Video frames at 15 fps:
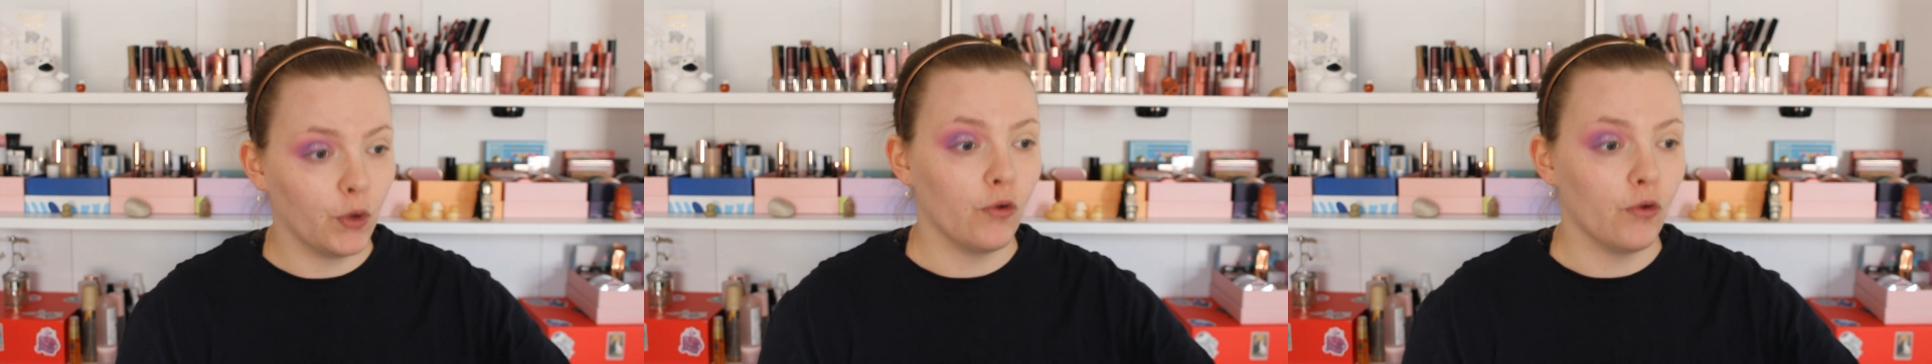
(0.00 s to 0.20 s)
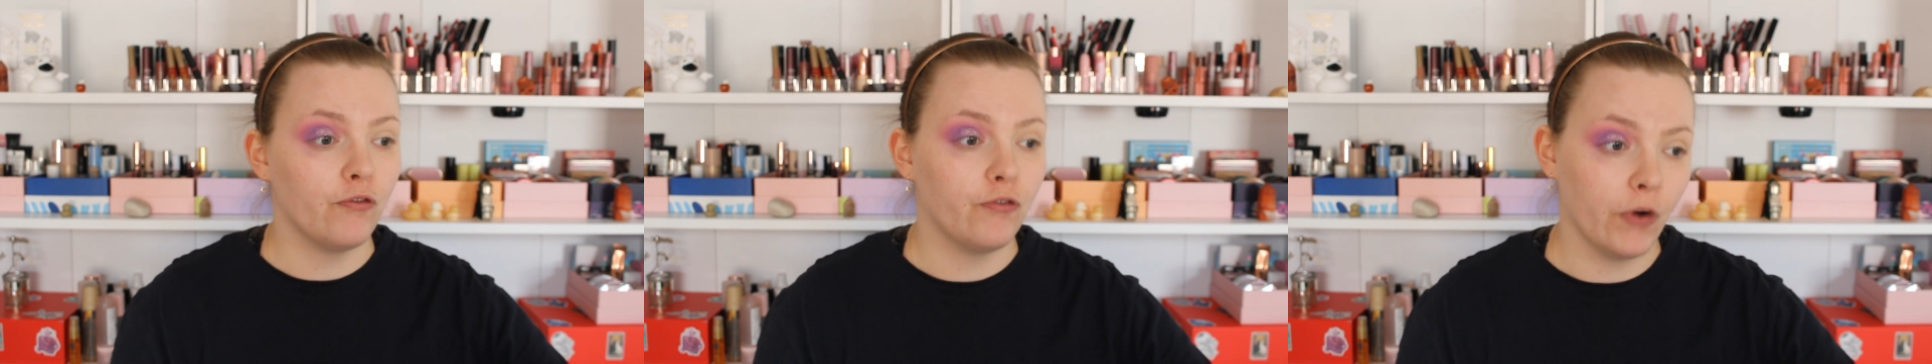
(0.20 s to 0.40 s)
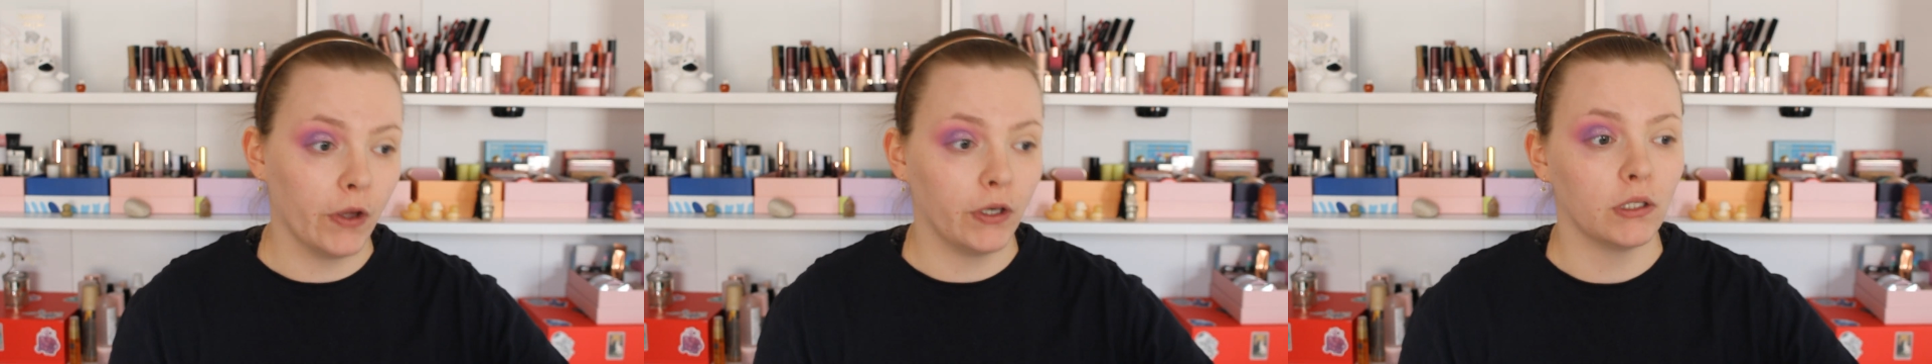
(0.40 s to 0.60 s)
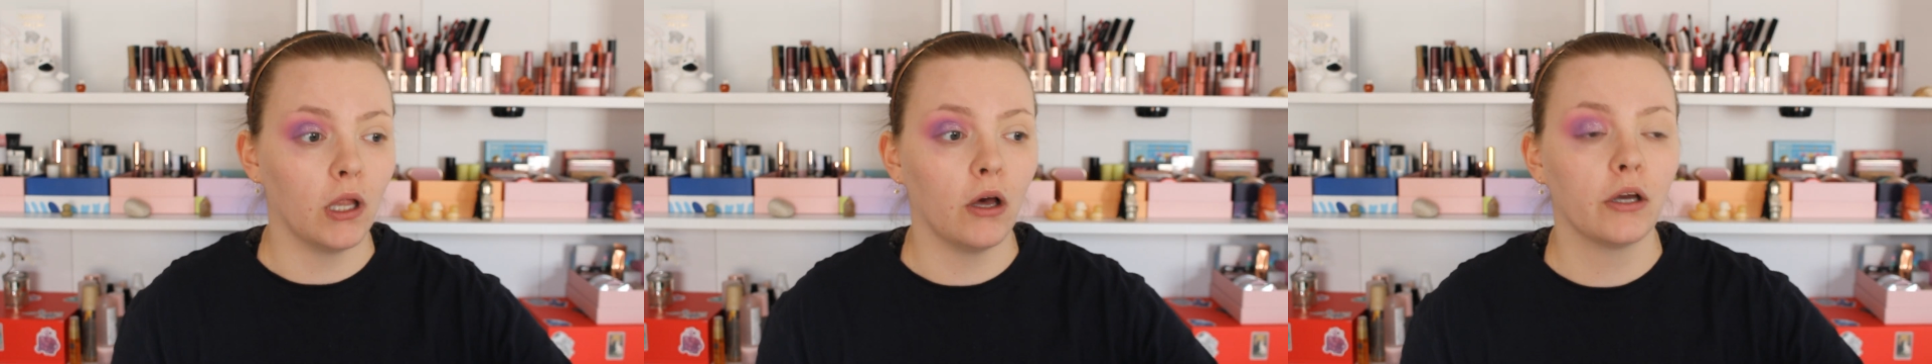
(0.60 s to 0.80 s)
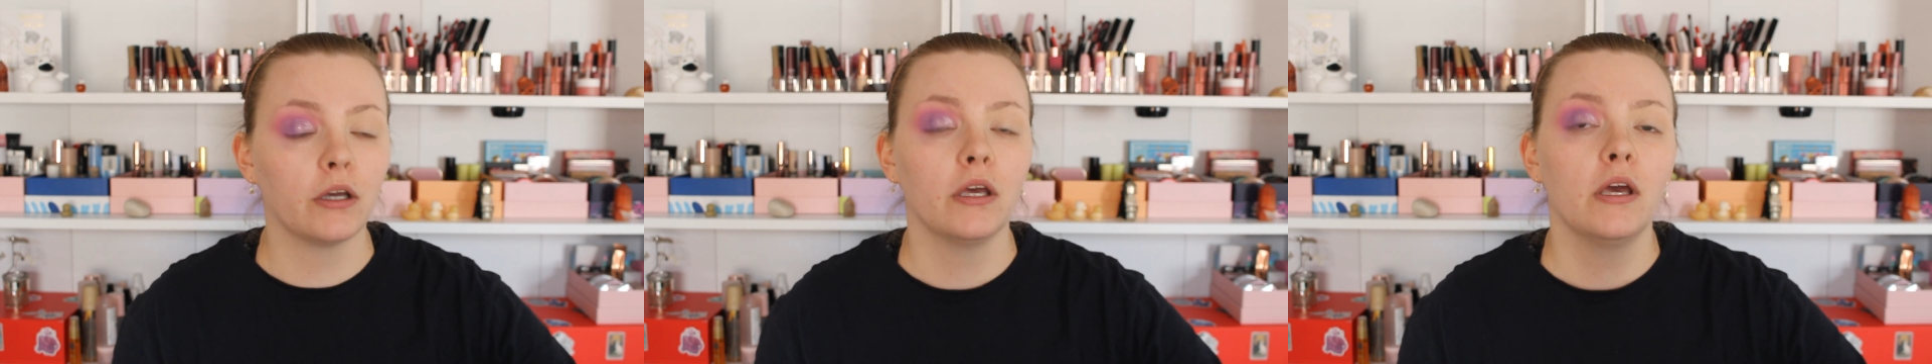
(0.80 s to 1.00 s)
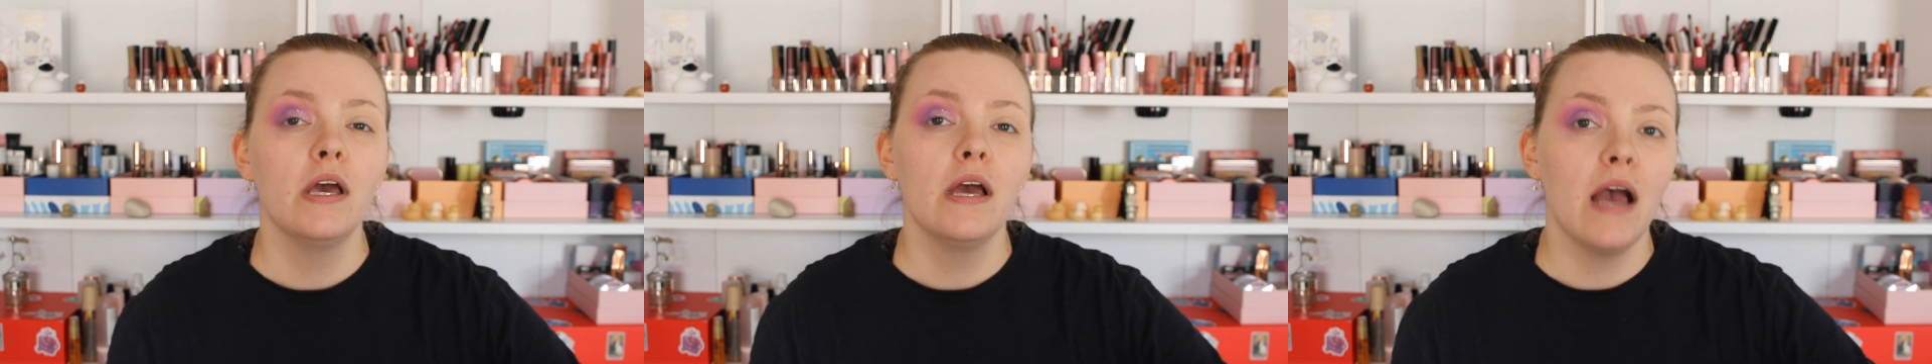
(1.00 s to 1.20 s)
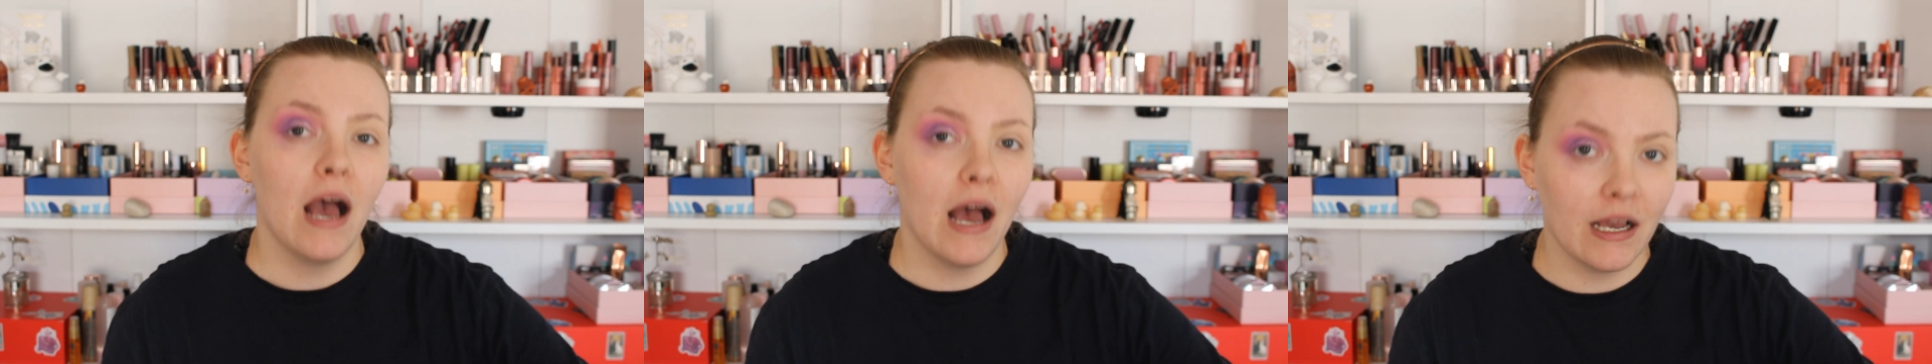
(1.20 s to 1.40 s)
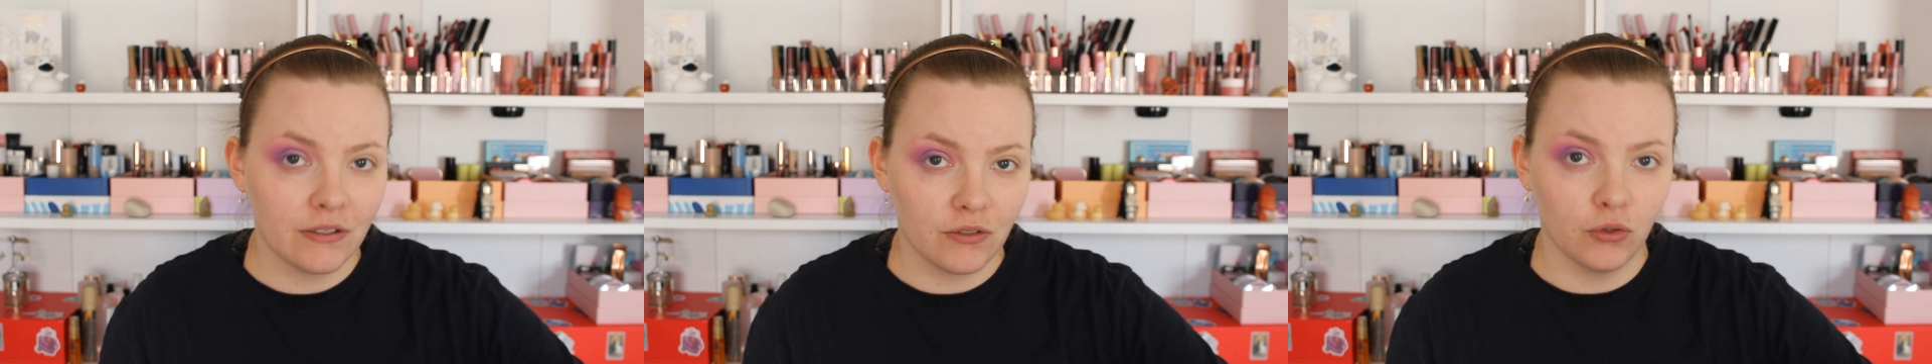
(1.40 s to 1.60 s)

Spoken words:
fun look. As